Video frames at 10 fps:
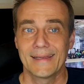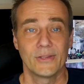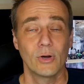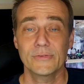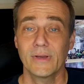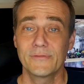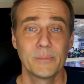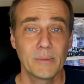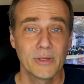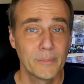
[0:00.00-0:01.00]
You also have to
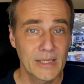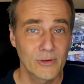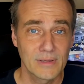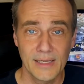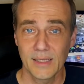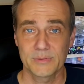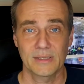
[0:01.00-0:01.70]
be able to make your layups. A